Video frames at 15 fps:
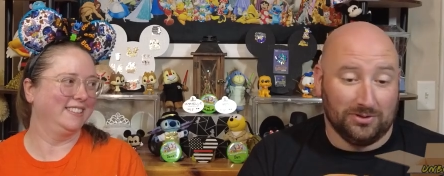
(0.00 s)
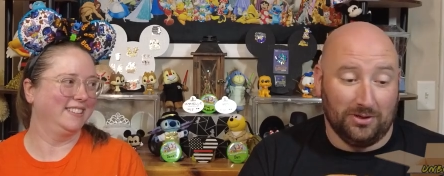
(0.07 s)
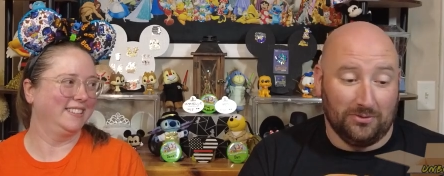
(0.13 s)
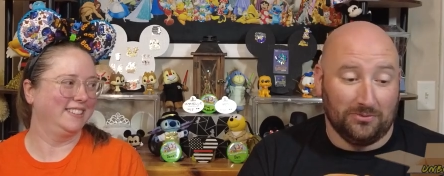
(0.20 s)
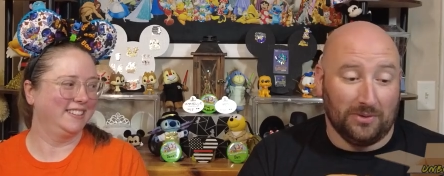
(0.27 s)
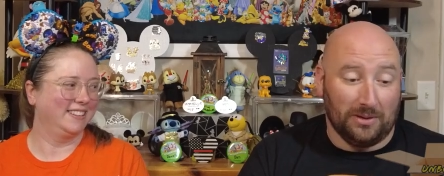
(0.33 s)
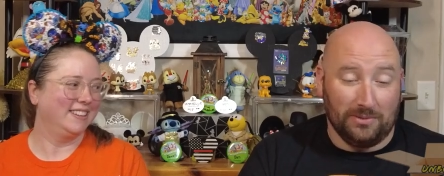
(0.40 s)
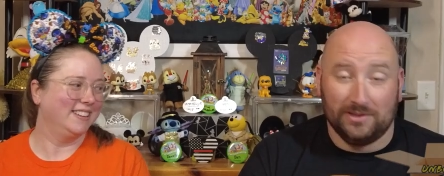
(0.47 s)

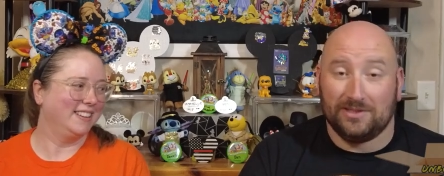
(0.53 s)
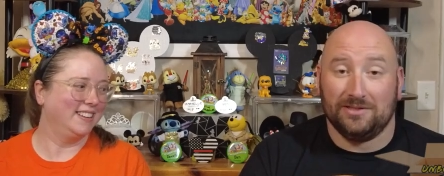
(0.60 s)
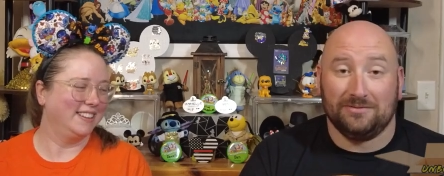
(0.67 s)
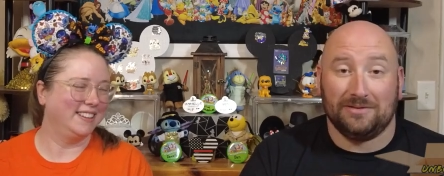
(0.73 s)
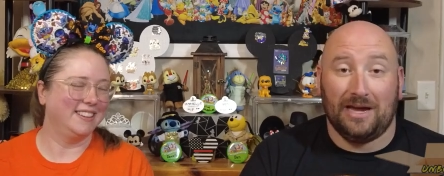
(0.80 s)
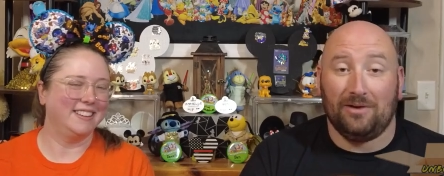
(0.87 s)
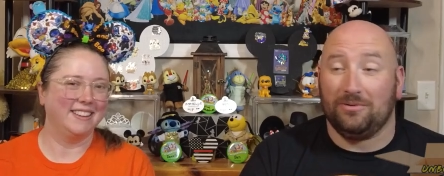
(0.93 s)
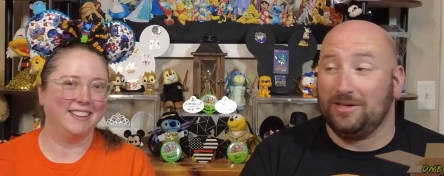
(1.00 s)
Speaker 1: So what's it?
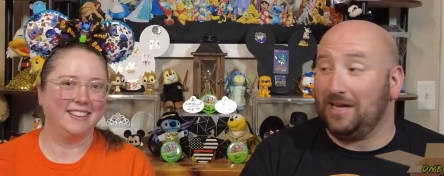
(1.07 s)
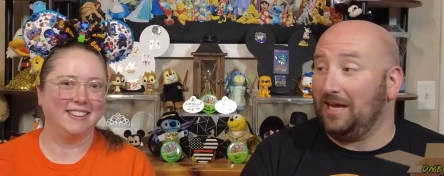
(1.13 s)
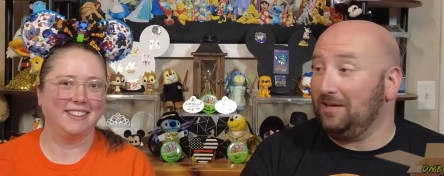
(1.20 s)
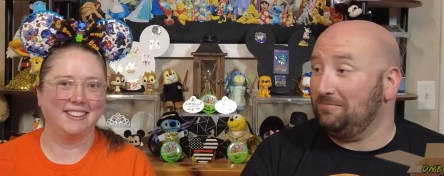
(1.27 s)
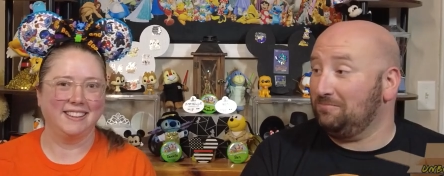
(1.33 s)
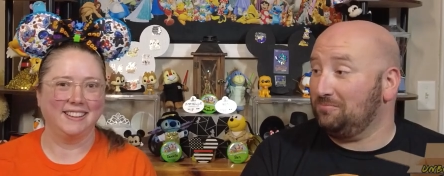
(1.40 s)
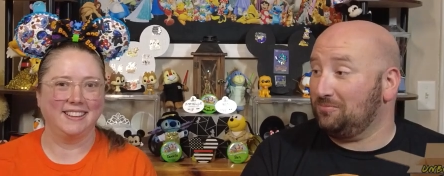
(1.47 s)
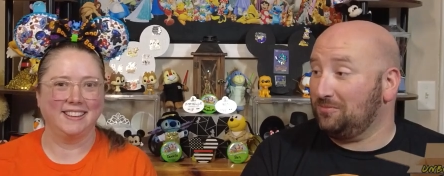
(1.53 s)
How can
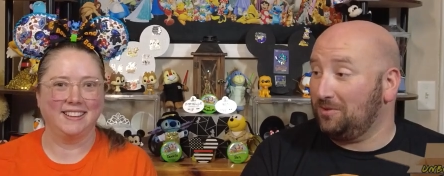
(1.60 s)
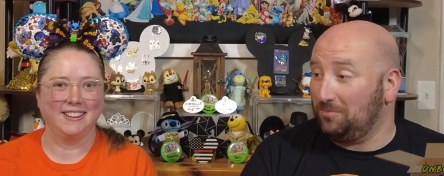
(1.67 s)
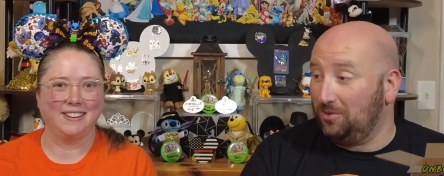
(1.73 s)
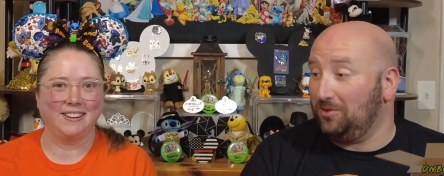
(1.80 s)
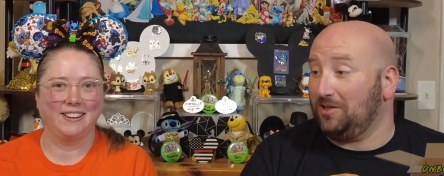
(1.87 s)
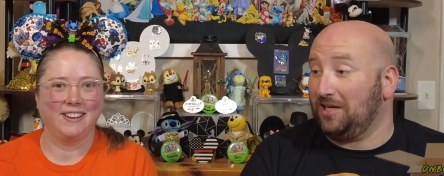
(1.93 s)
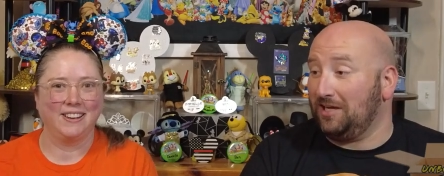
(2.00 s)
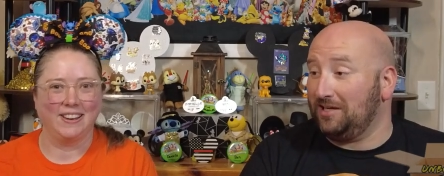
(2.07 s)
I
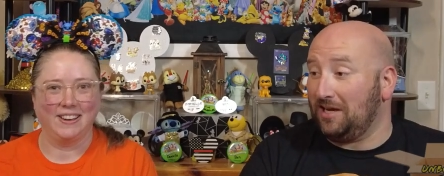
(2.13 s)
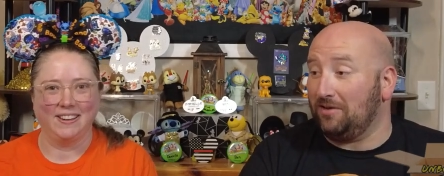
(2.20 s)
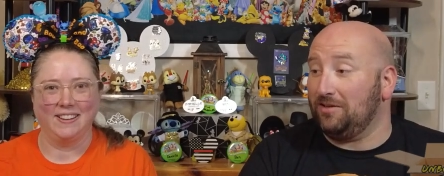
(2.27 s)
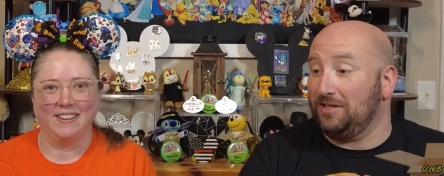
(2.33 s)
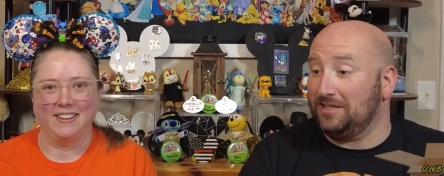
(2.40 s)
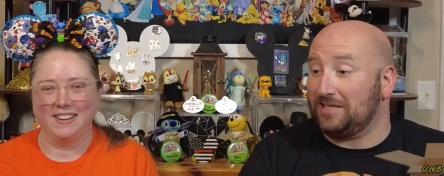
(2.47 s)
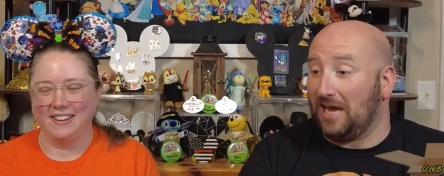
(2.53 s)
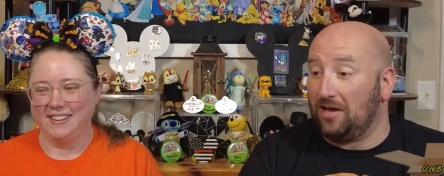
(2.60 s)
communicate now
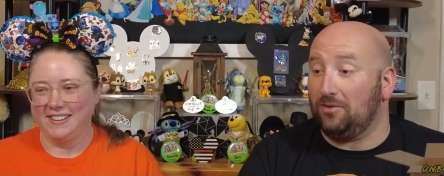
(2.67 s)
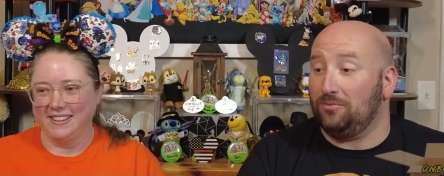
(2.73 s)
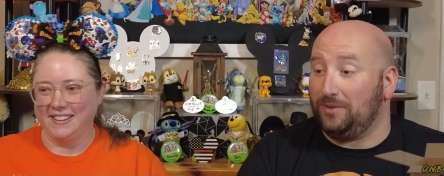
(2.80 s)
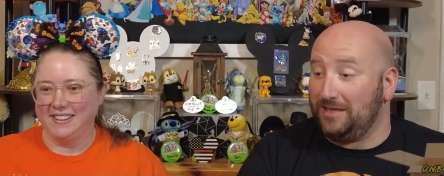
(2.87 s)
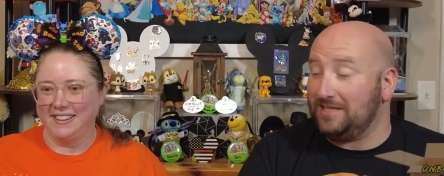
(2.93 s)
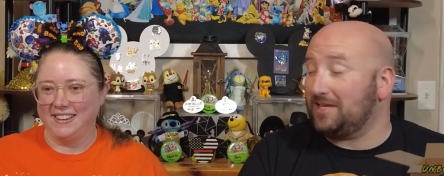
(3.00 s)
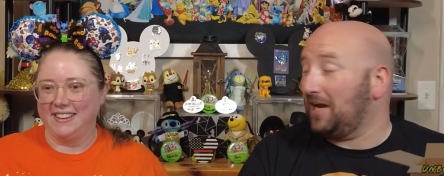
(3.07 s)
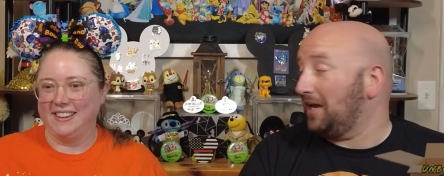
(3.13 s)
that it's
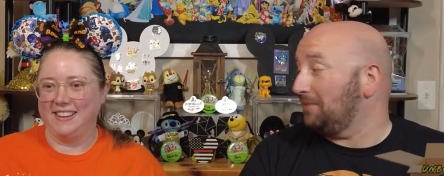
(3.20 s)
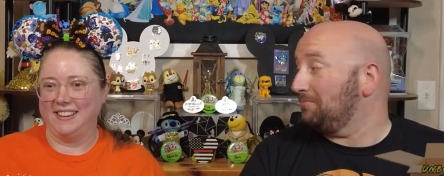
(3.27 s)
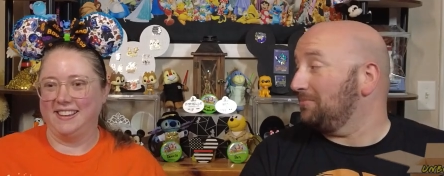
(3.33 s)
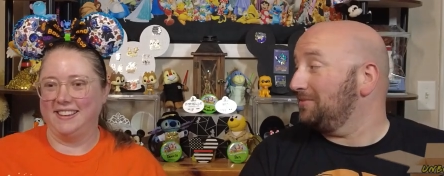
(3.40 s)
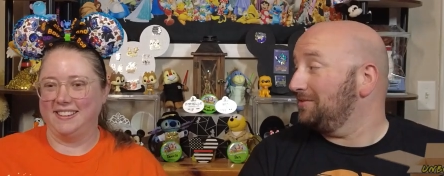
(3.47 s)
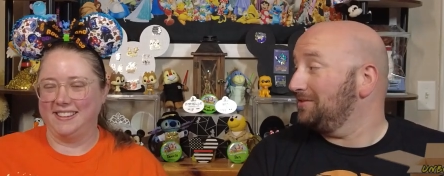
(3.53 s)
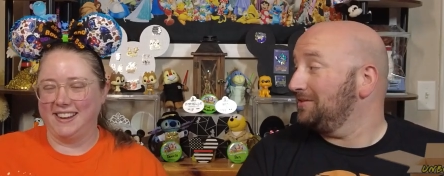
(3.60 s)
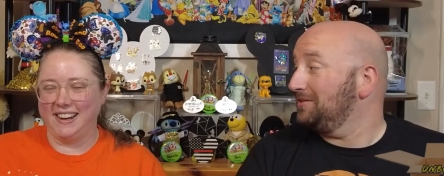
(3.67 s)
Halloween time?
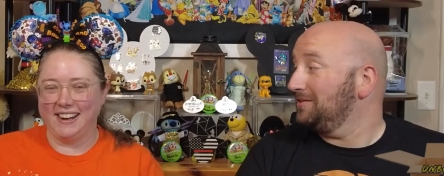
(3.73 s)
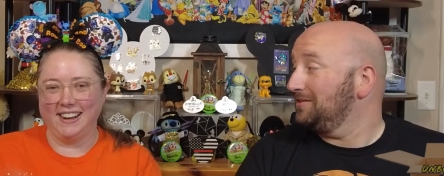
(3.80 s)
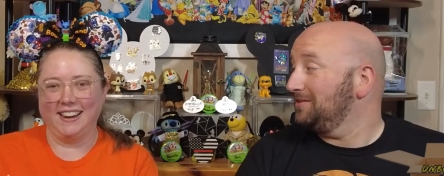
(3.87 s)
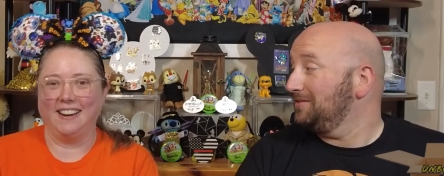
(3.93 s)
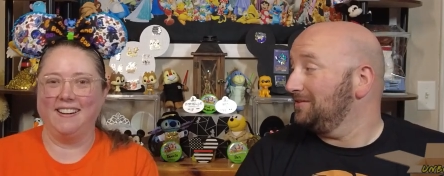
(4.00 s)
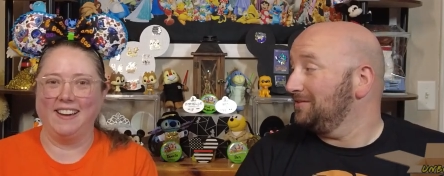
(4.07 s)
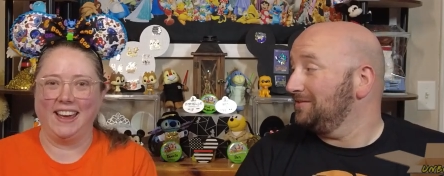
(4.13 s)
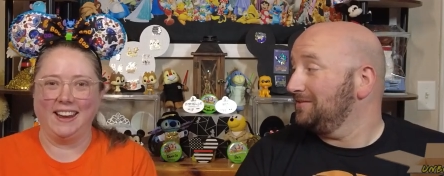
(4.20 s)
Speaker 2: There you
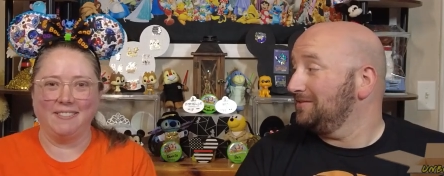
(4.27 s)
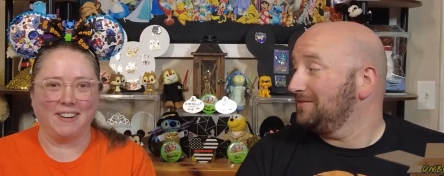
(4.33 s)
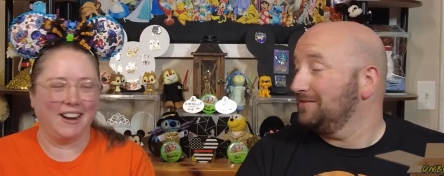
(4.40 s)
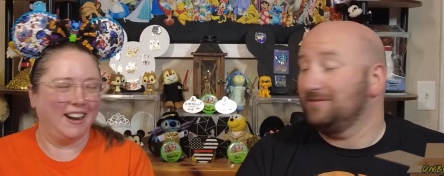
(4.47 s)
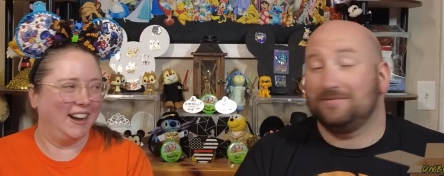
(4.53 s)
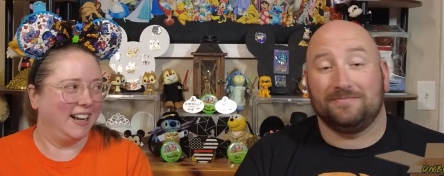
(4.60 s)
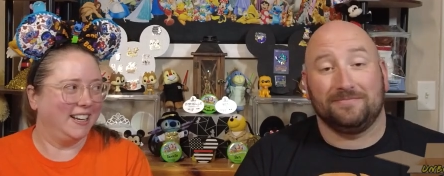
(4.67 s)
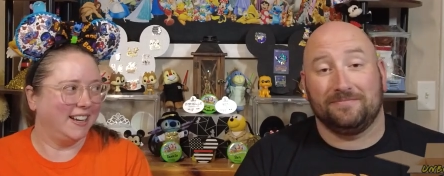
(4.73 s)
go. And we're
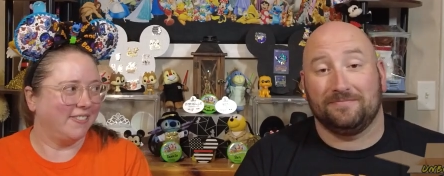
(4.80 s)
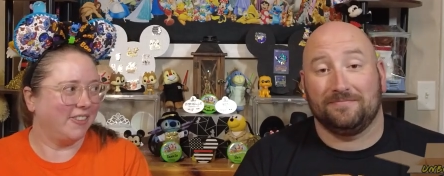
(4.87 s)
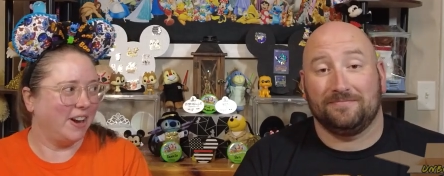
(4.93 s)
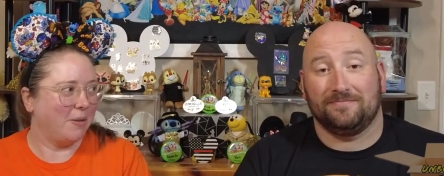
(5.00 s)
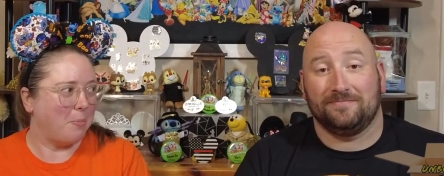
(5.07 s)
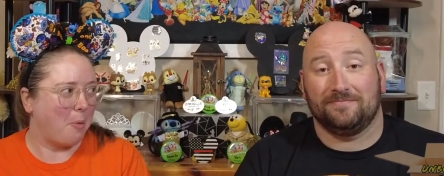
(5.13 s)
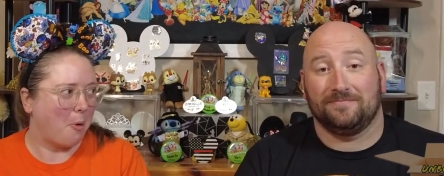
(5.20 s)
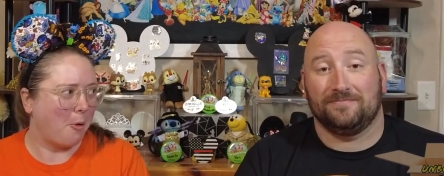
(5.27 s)
in a
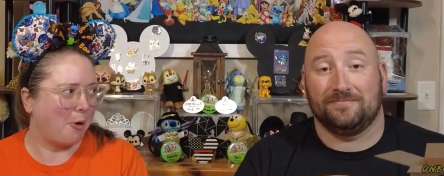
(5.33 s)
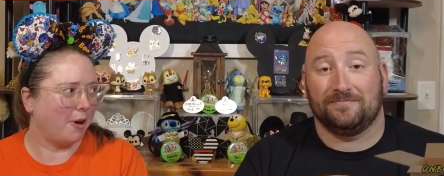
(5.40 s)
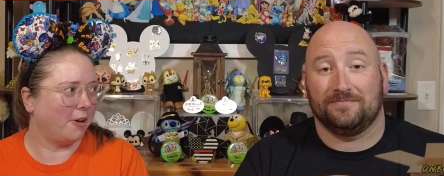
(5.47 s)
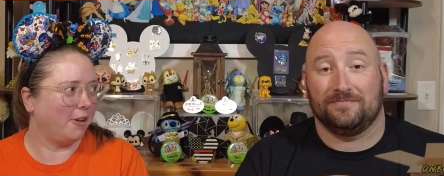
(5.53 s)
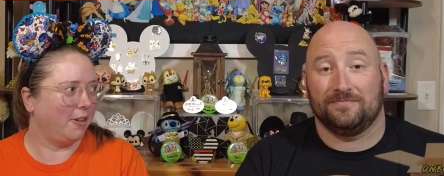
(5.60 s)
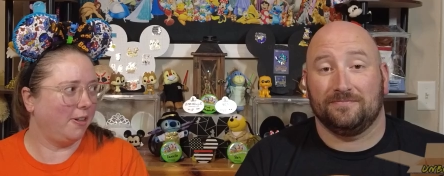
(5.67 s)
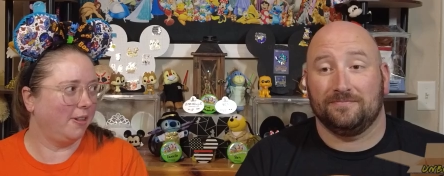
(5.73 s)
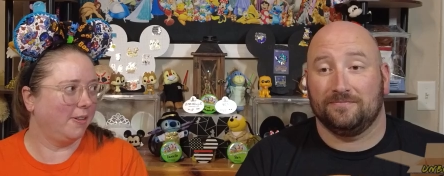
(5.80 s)
different
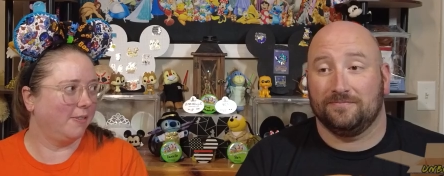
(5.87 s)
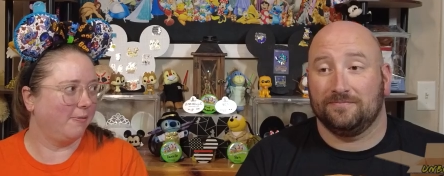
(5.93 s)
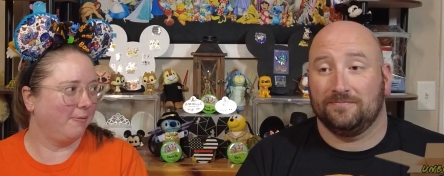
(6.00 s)
portal,